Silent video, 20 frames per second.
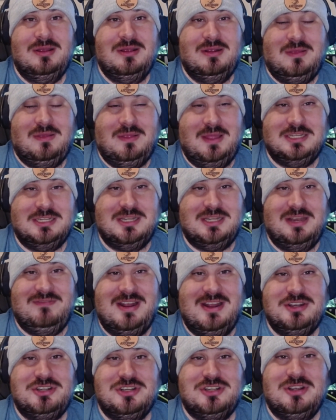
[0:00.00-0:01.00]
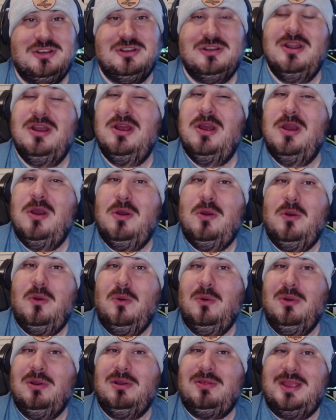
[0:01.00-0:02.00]
Link's Adventure,
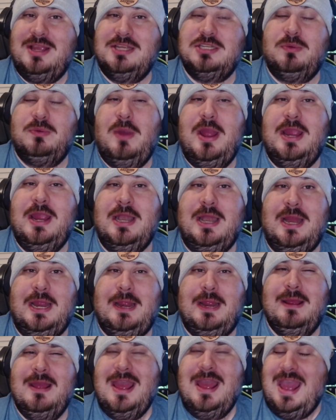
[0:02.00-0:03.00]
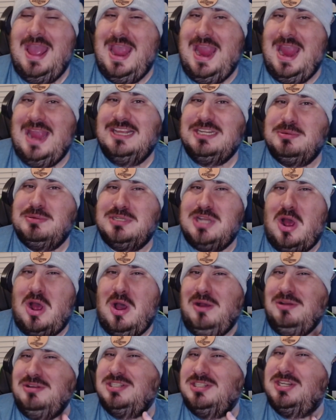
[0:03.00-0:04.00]
or Link's Awakening. And this was
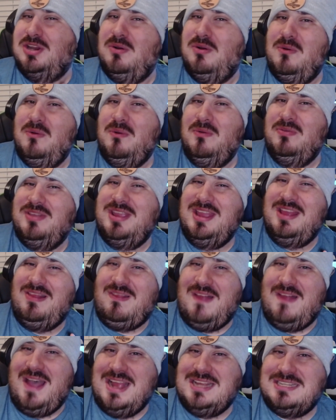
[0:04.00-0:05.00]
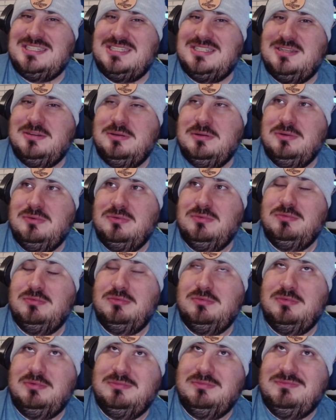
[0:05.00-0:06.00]
also the last
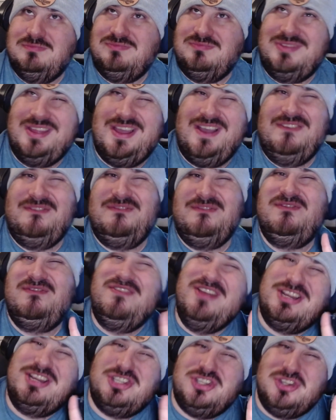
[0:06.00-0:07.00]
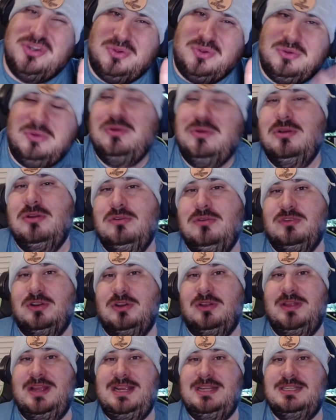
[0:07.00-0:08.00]
official
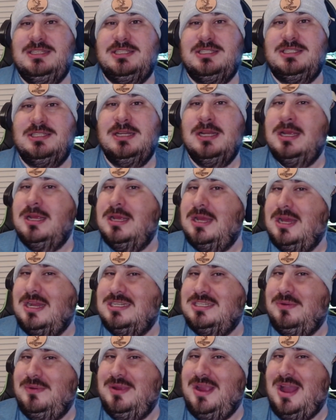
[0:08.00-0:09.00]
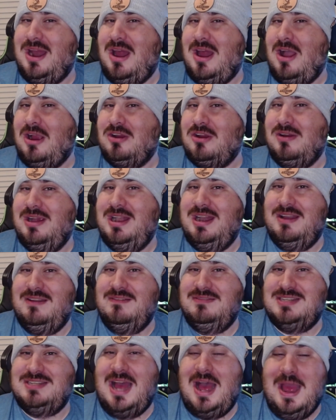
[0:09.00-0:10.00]
release until we got Ocarina
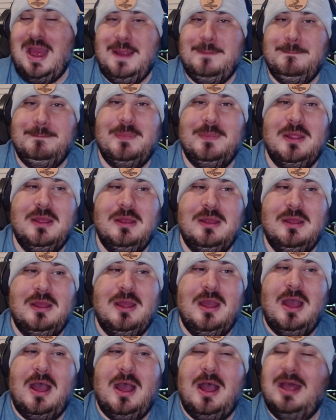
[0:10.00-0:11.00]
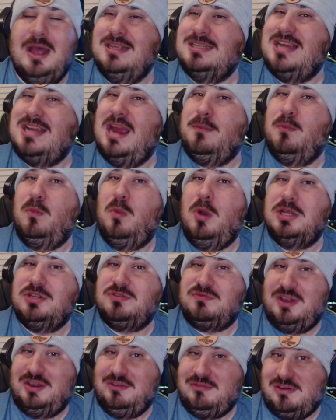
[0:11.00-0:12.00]
of Time. This game was
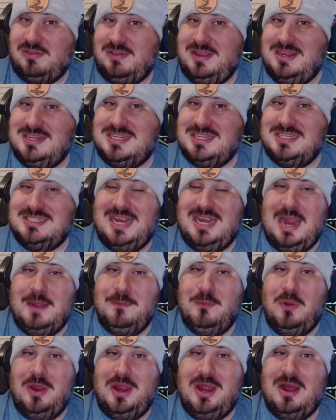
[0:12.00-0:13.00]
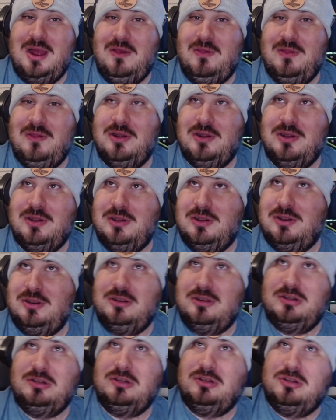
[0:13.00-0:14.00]
re-released as a Game Boy
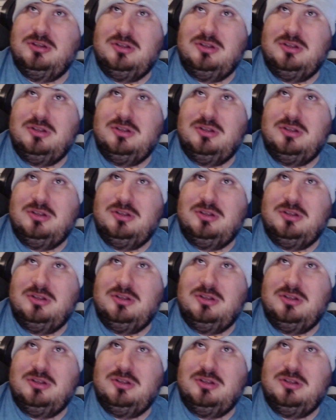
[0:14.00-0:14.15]
Color